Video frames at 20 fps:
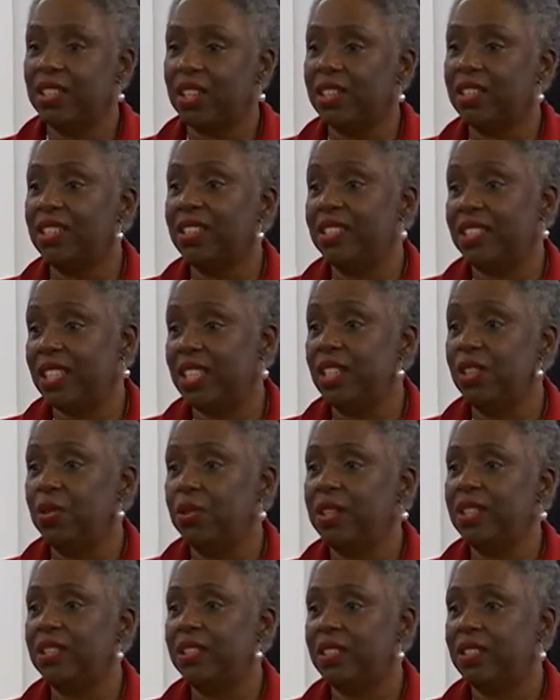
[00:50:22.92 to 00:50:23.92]
are
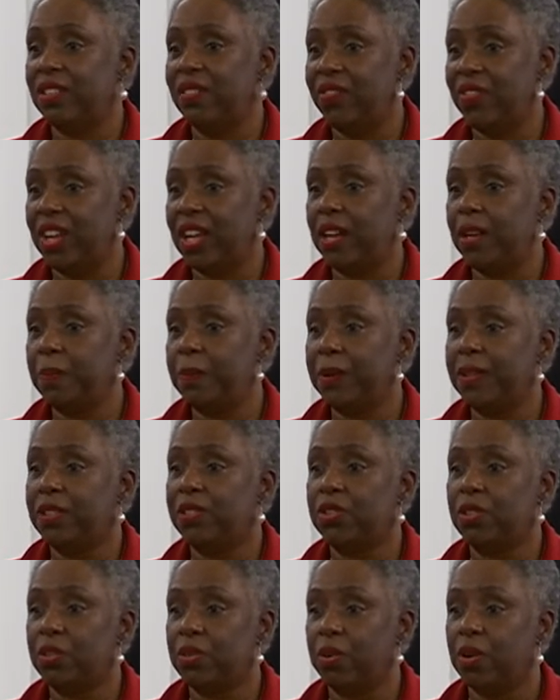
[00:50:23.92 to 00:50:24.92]
continuing to develop and
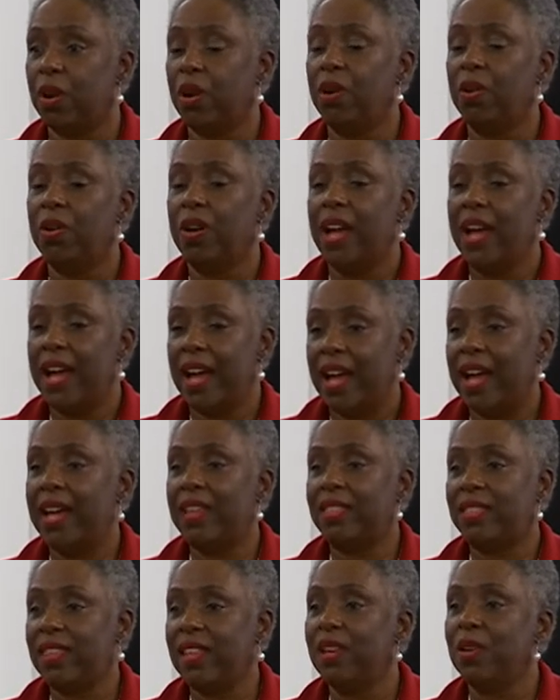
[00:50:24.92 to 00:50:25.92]
to grow, I
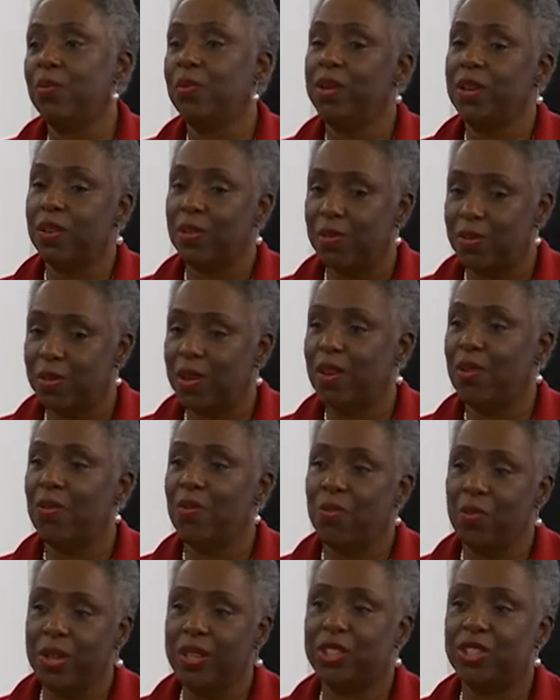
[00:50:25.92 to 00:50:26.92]
think we'll
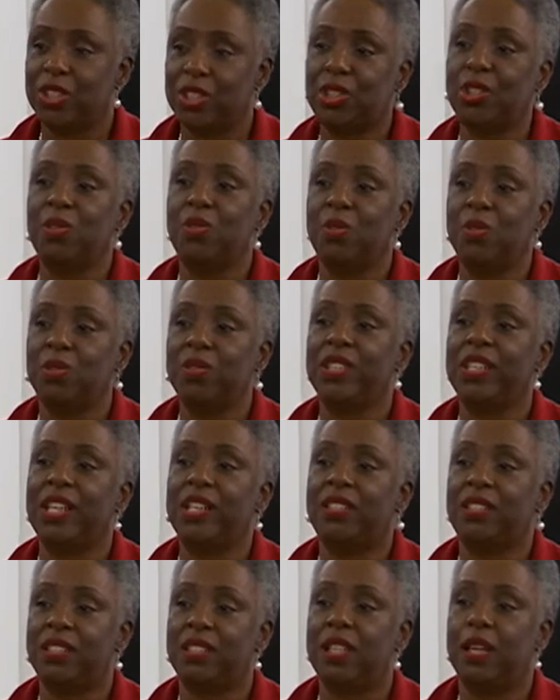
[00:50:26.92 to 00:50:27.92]
we'll soon
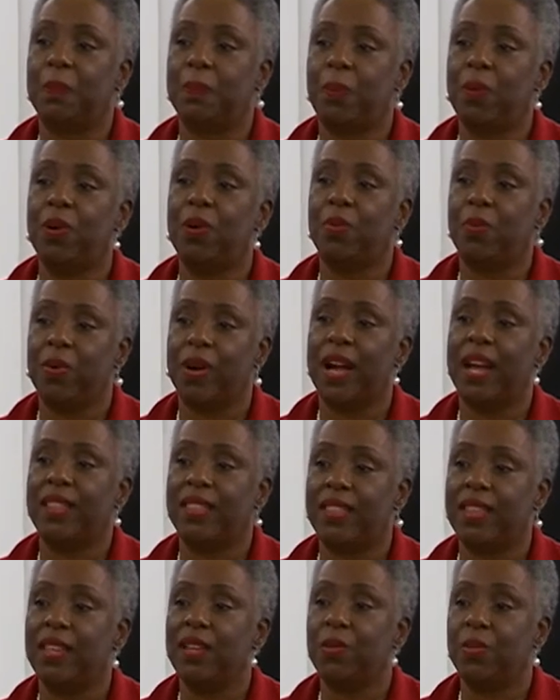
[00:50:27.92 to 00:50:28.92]
get to that point where I
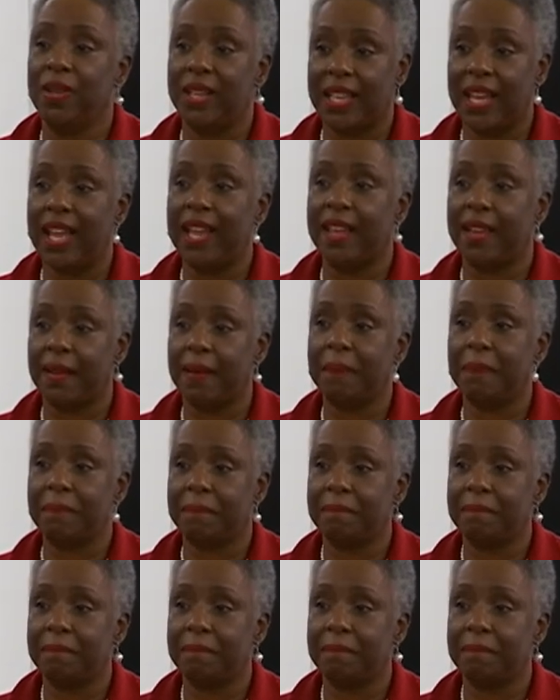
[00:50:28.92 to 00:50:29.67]
think we can.